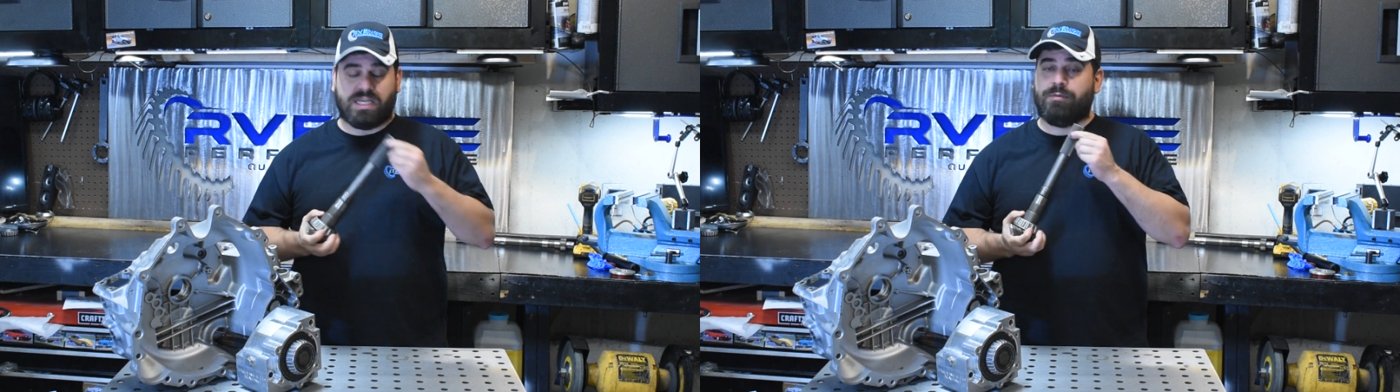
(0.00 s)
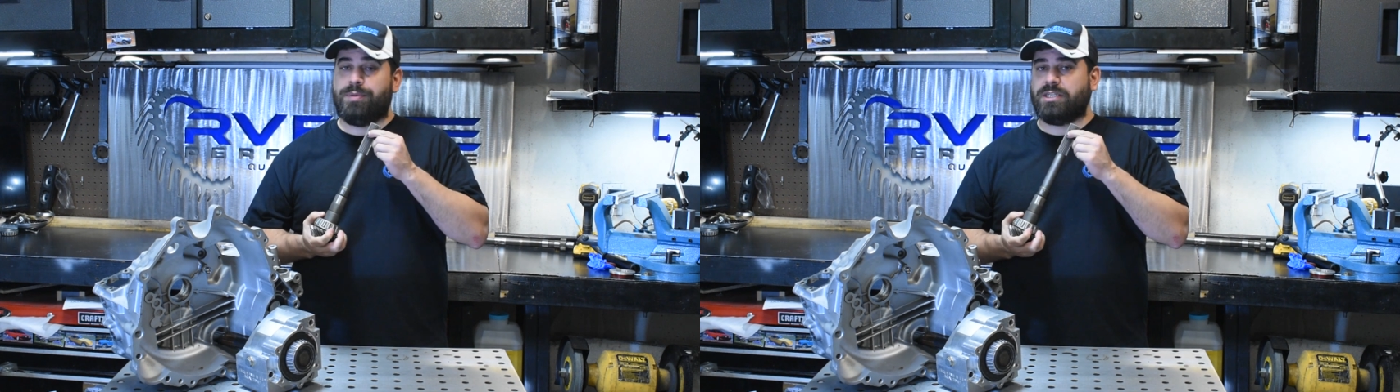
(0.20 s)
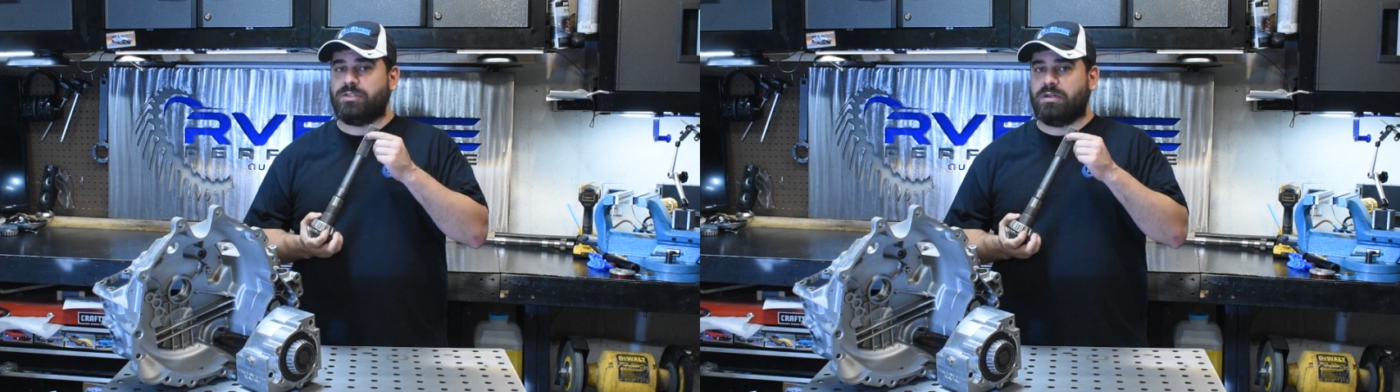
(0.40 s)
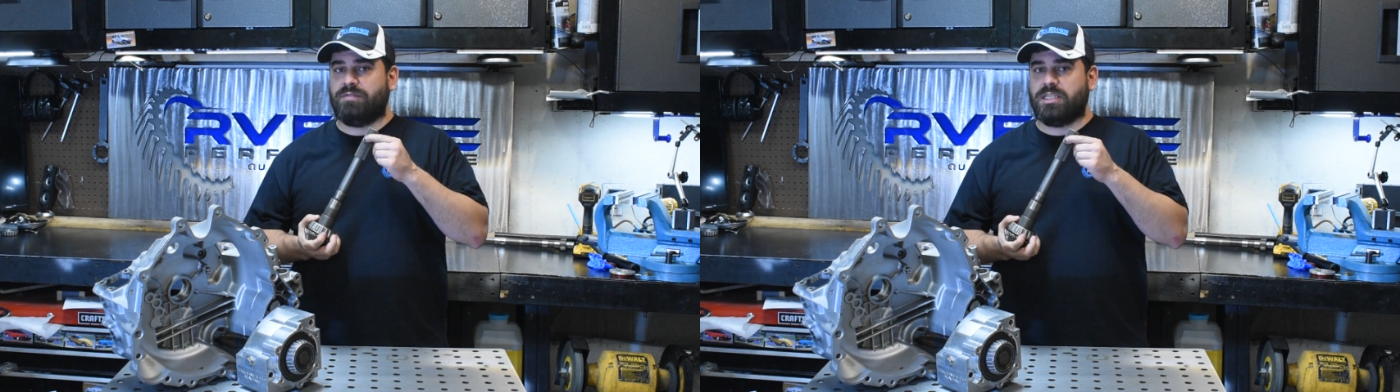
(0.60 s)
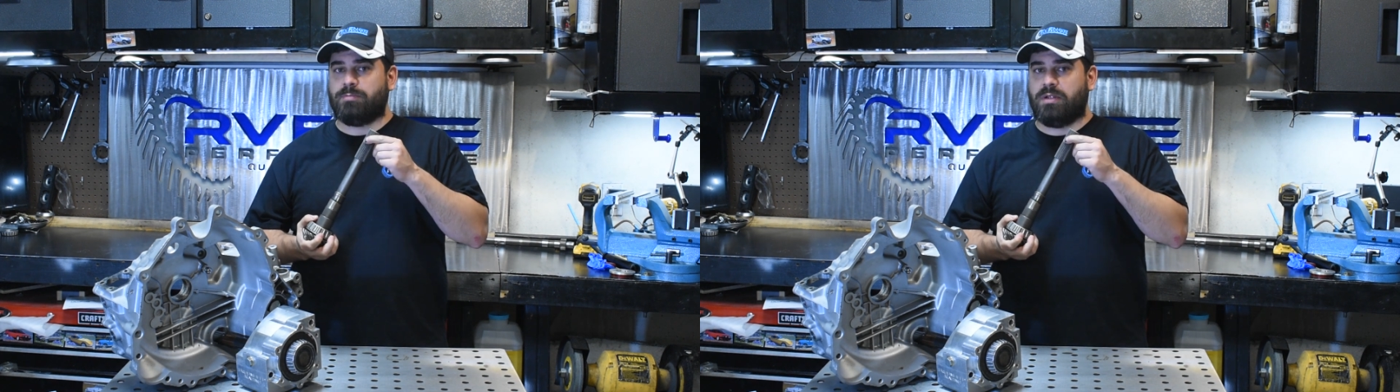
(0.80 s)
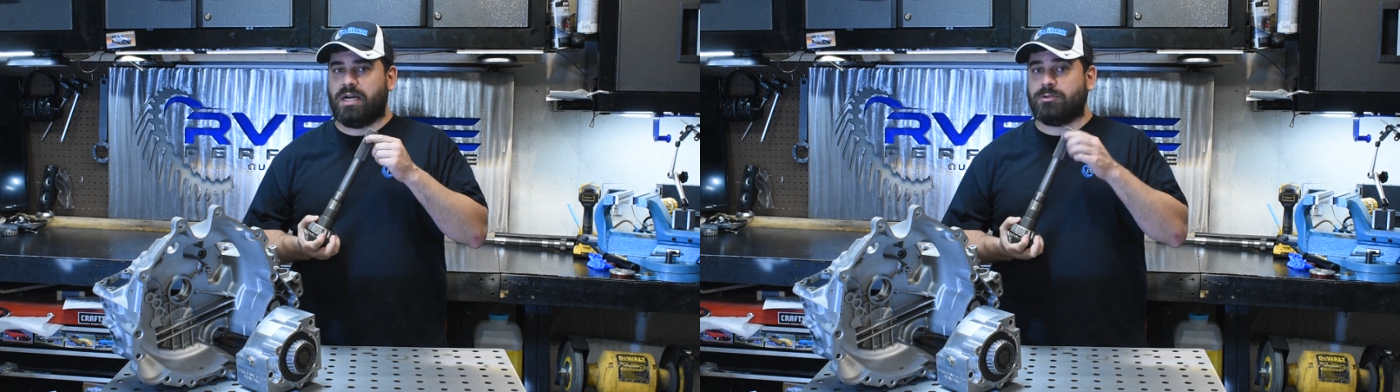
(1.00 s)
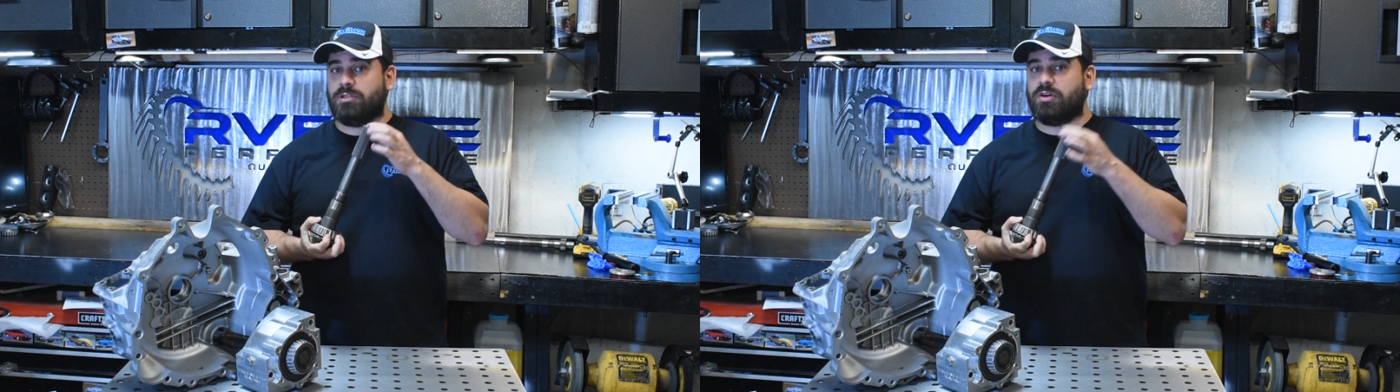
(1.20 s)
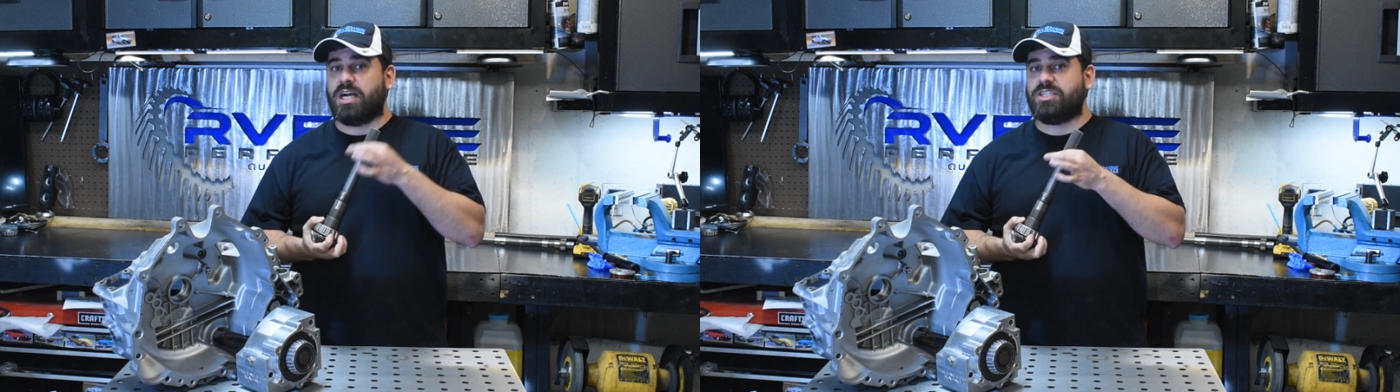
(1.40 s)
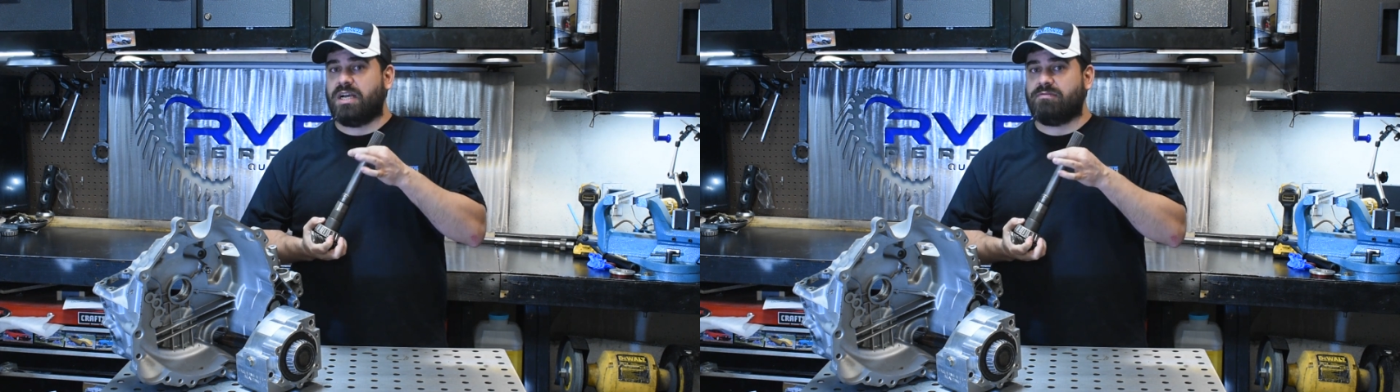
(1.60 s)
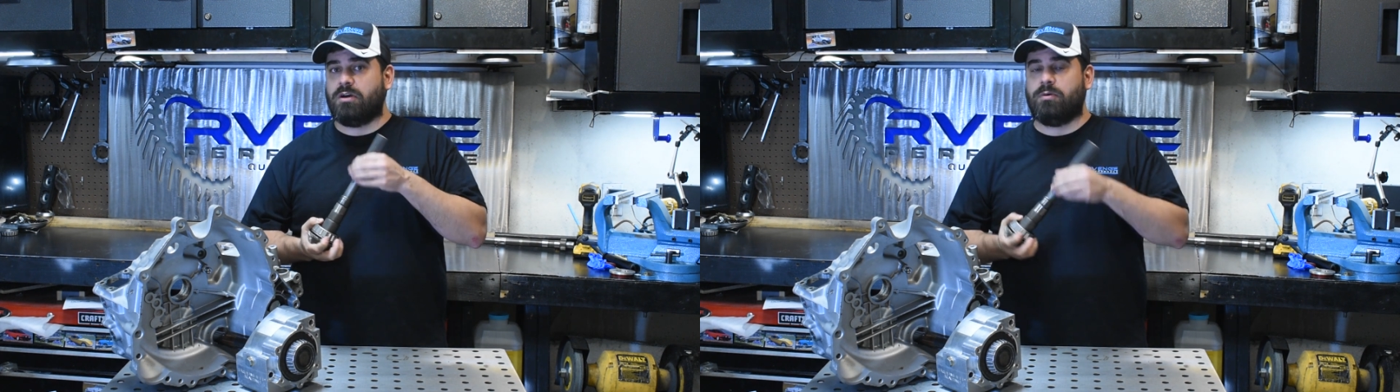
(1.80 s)
have a picture of these splines where the drive
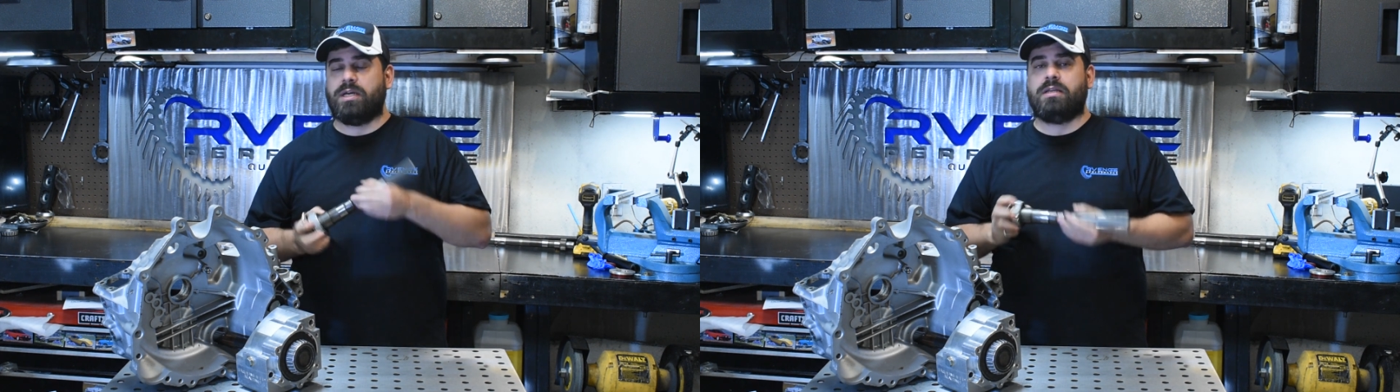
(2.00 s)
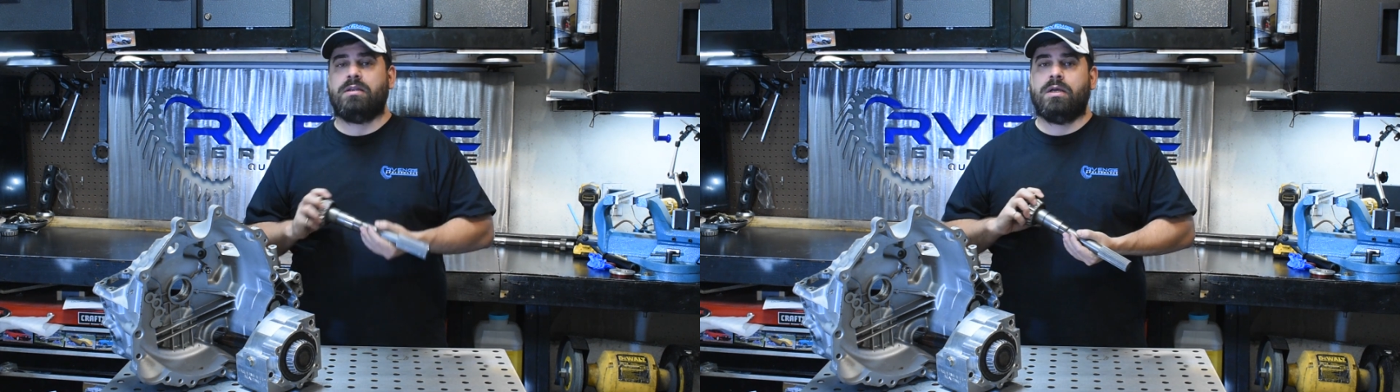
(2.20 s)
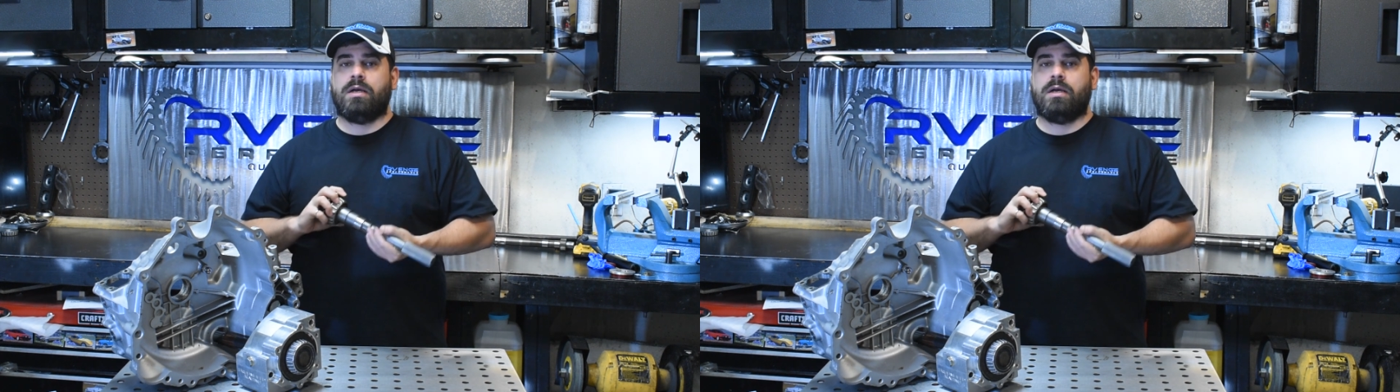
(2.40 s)
shaft go in,